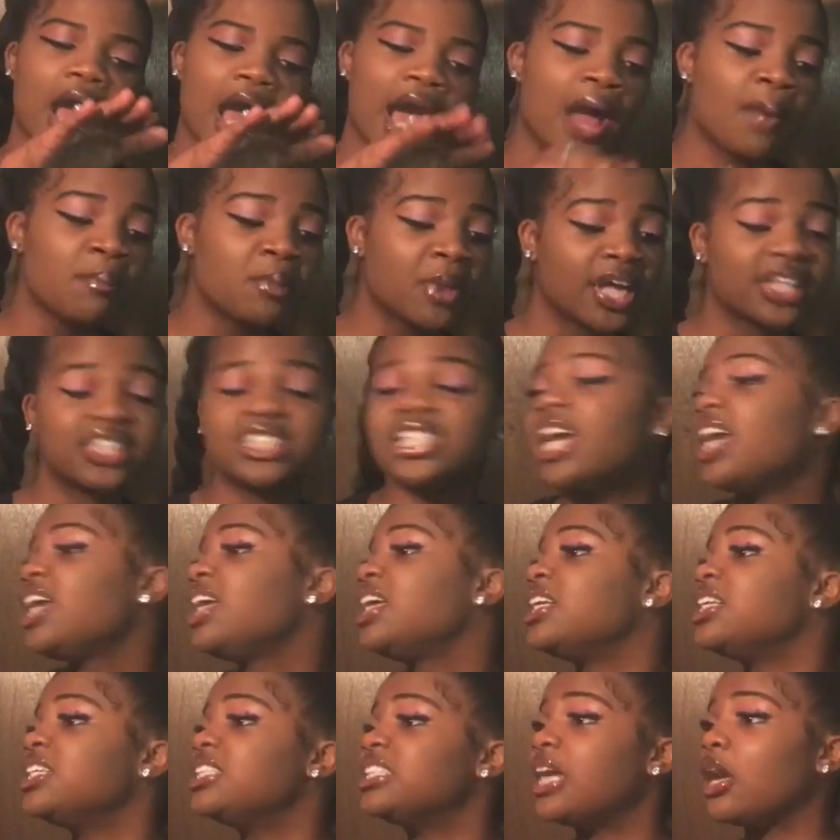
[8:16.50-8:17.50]
I'm not
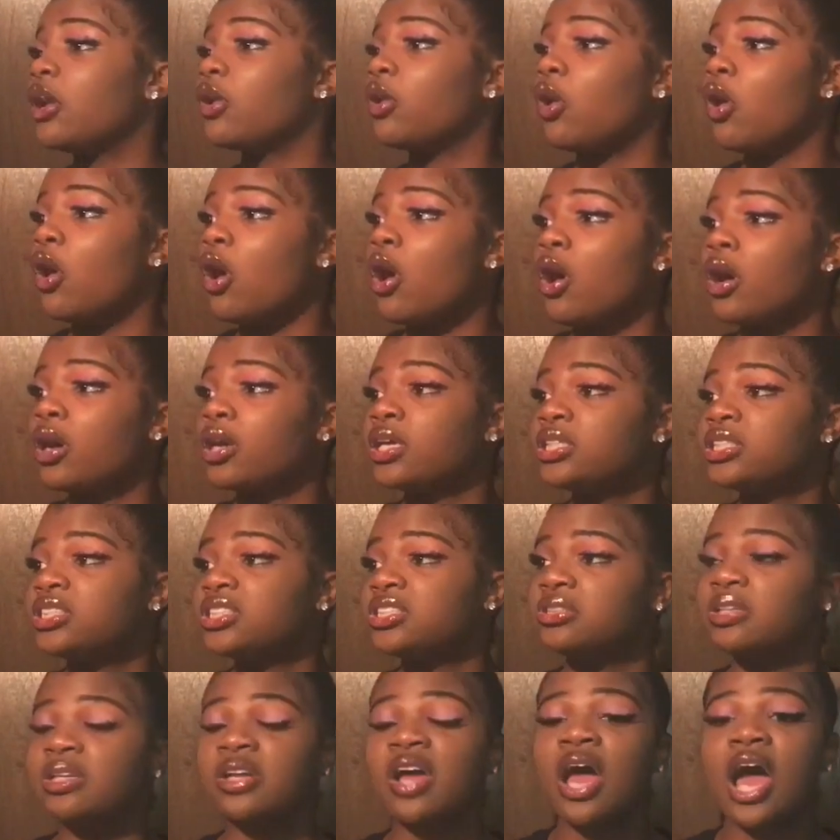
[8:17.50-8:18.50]
taking this out on August.
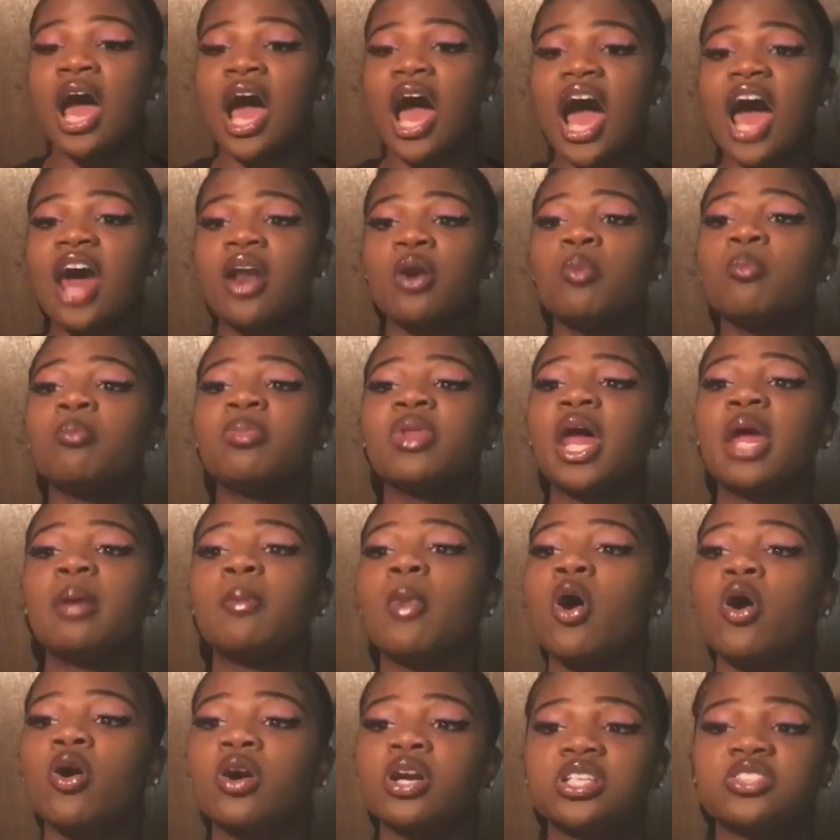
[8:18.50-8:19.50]
I don't blame
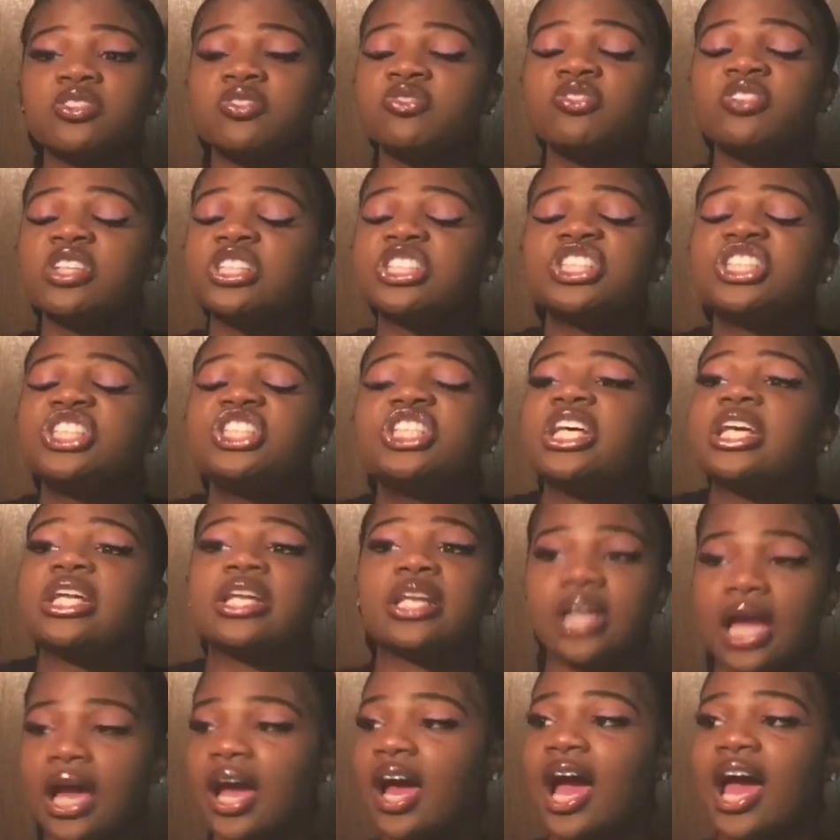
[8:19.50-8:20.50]
August for
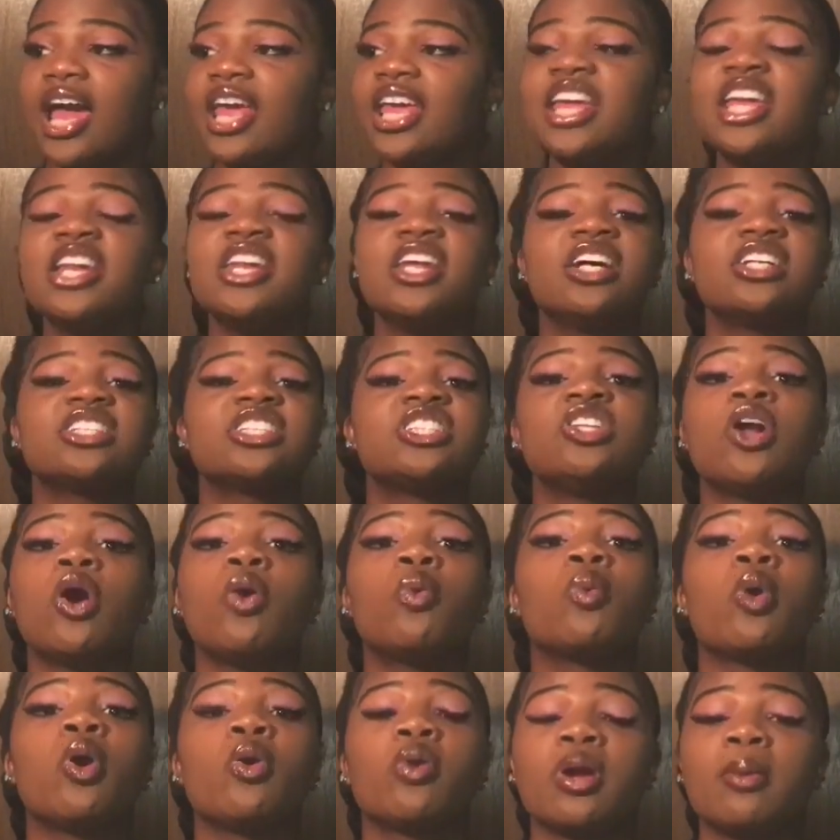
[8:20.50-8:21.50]
shit. I, he does
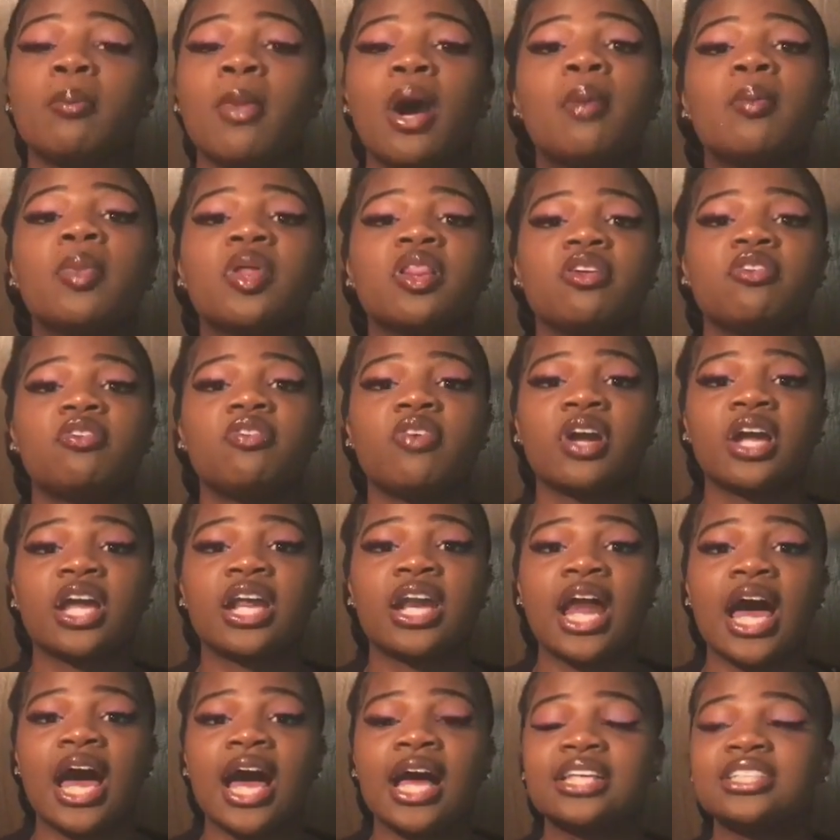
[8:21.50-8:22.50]
no wrong in my
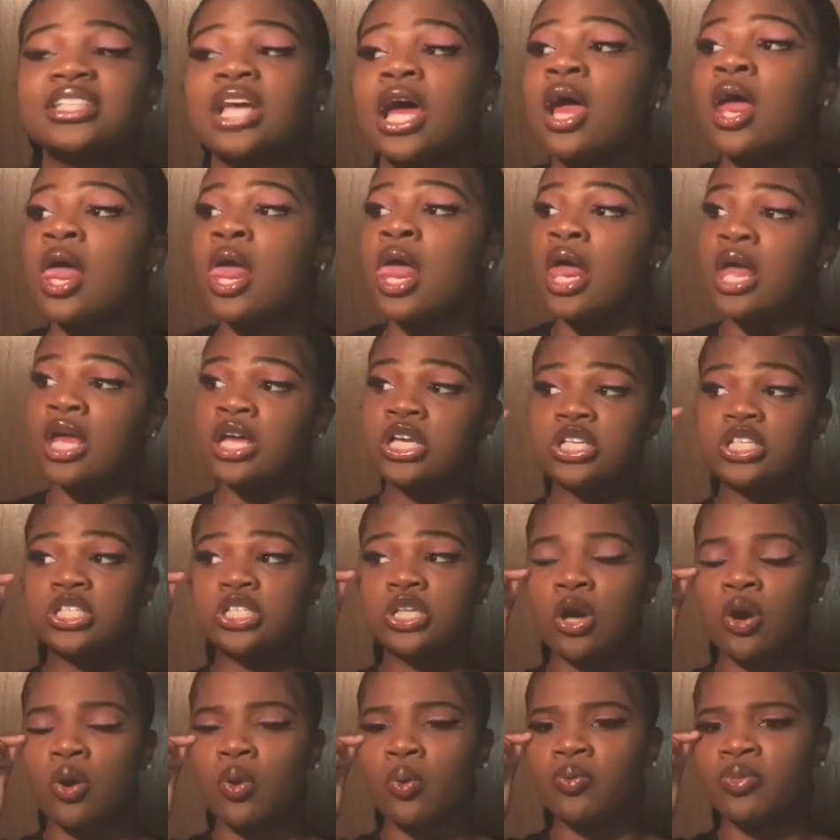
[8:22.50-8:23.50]
motherfucking eyes.
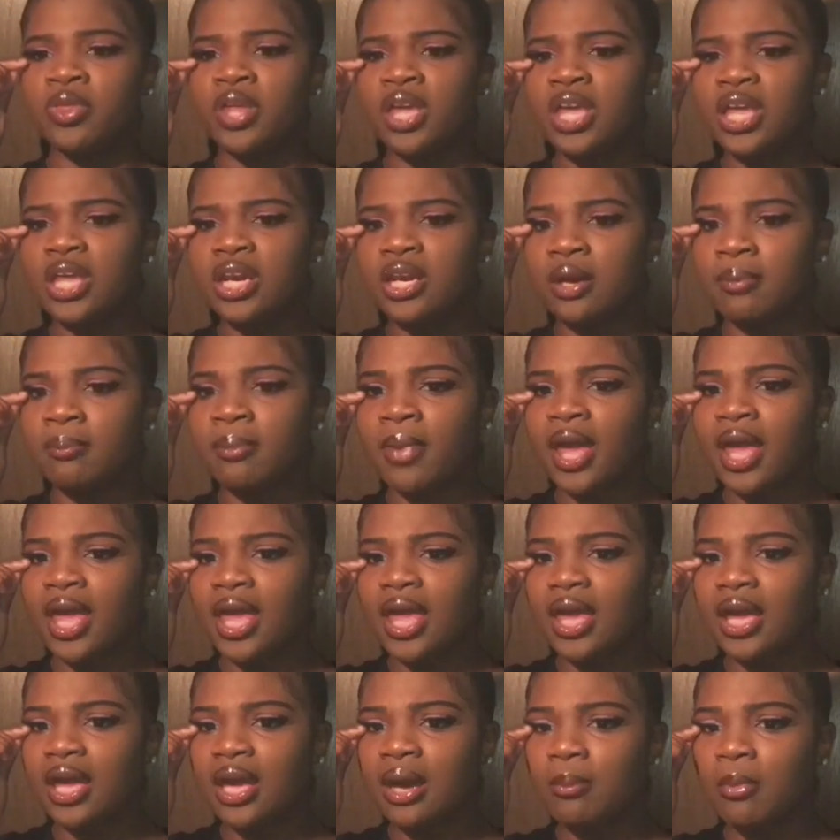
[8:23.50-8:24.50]
So then the
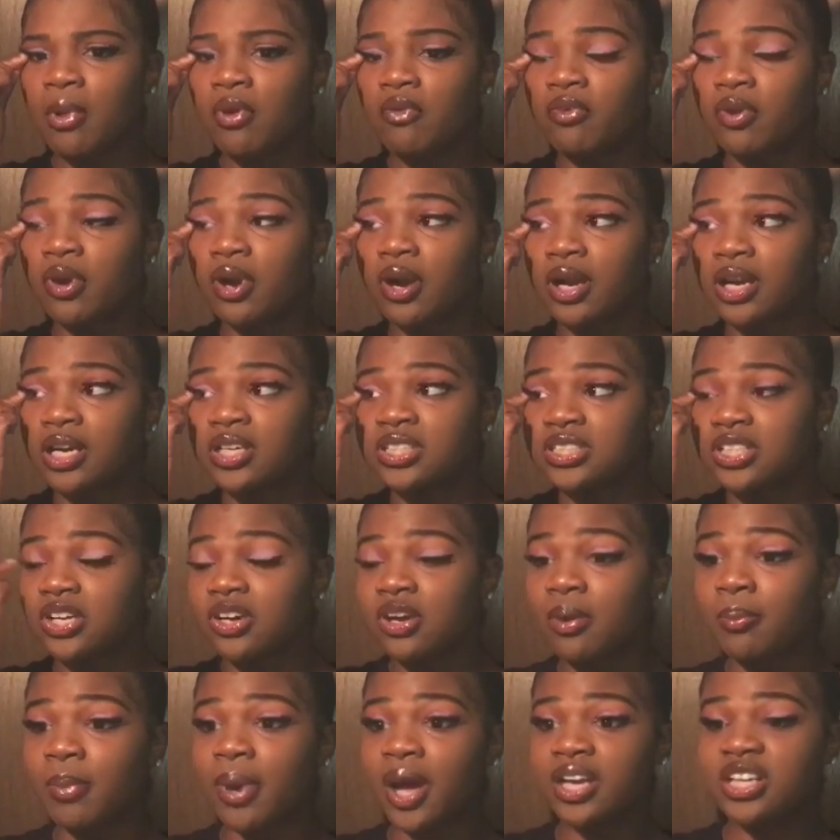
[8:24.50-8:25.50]
man come over there because
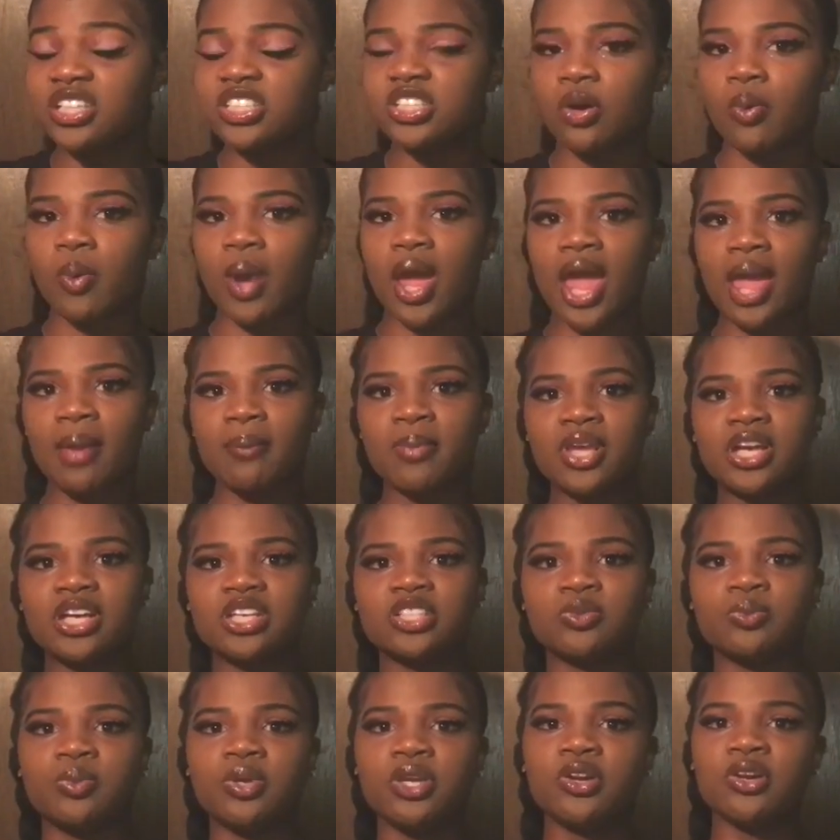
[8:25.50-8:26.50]
everybody's so happy
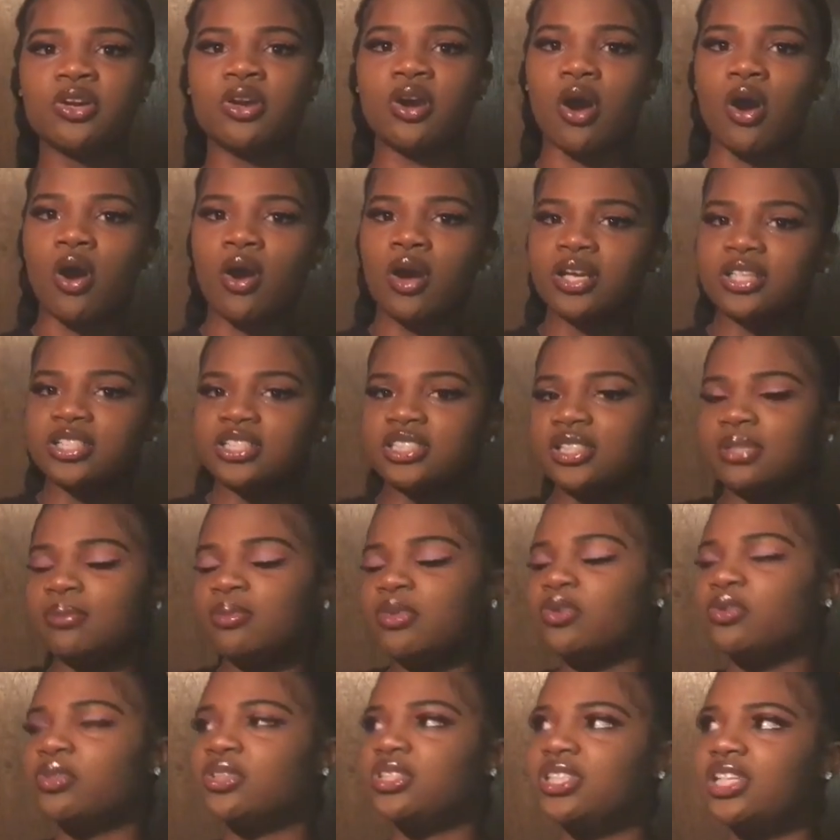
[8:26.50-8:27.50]
because we hear August and
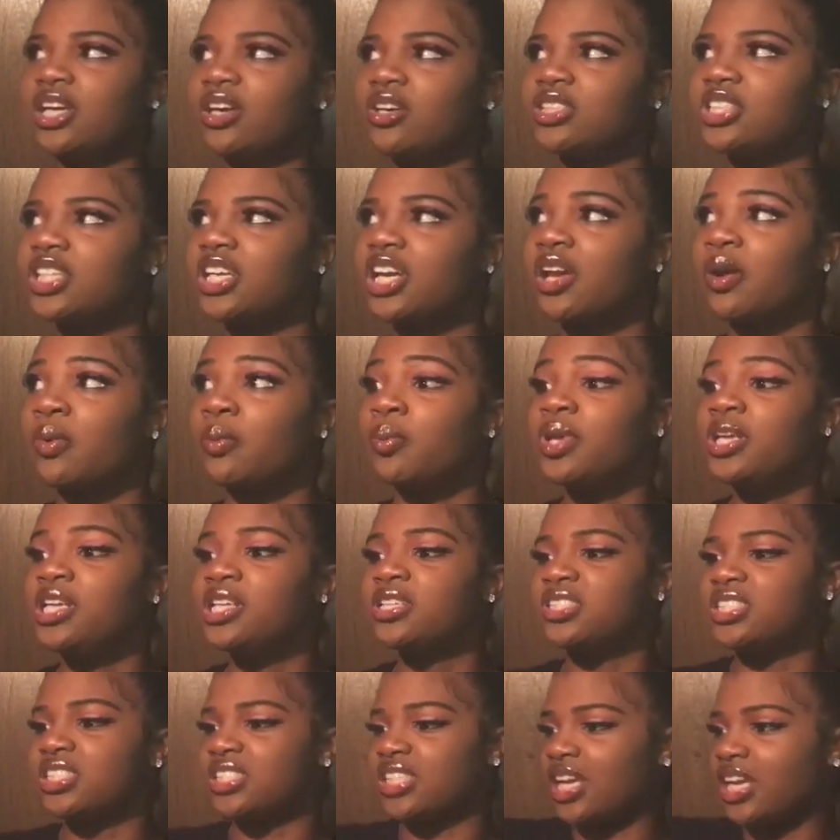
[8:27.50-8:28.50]
them doing sound check and
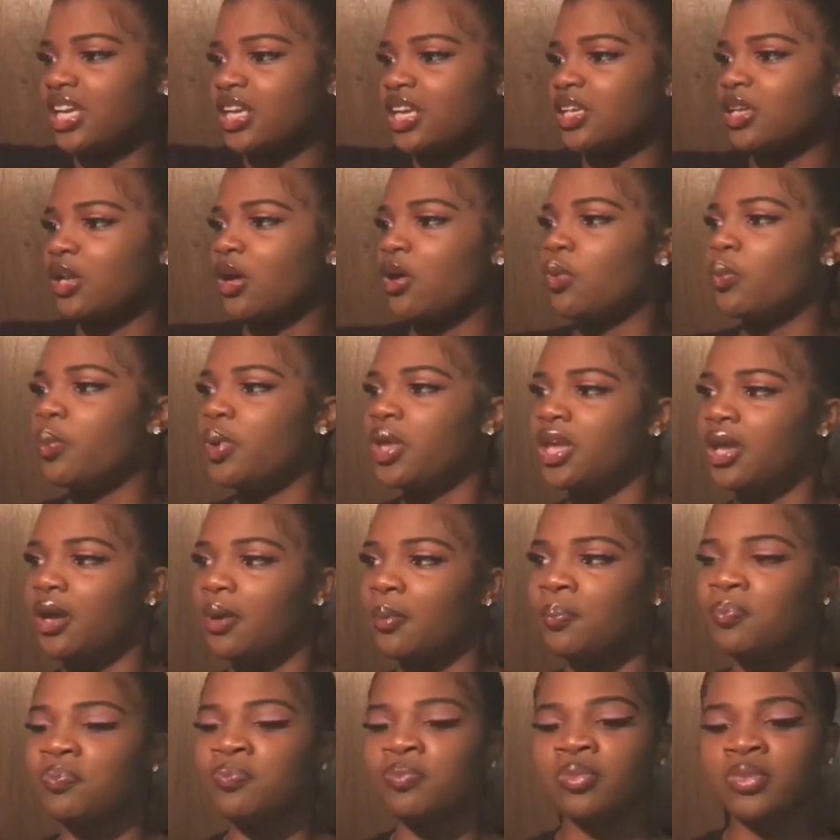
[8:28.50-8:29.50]
we singing along with
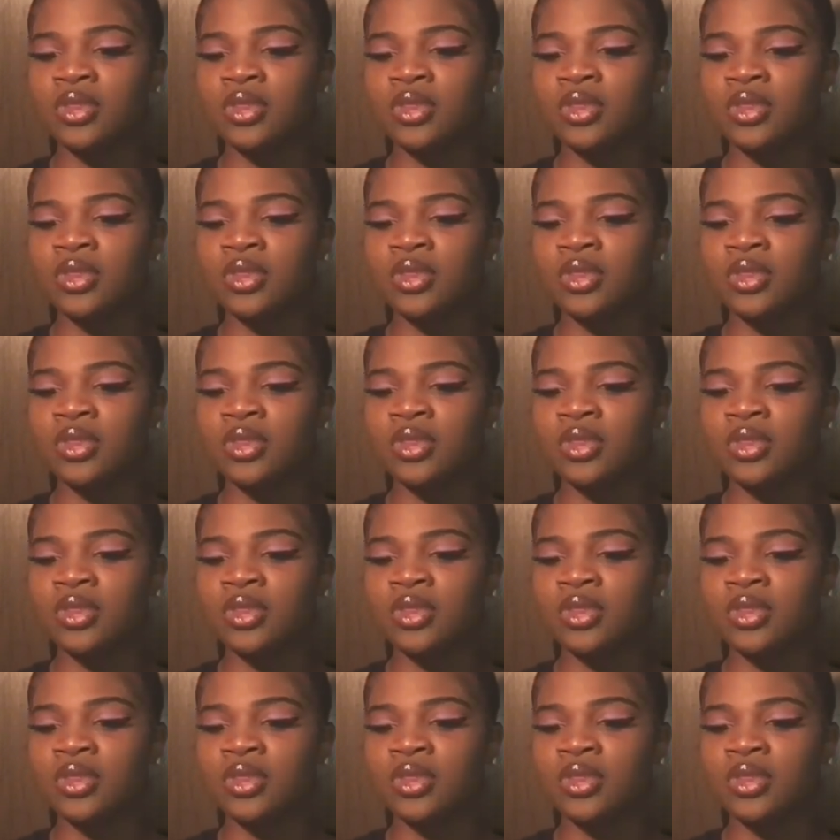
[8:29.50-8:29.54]
him.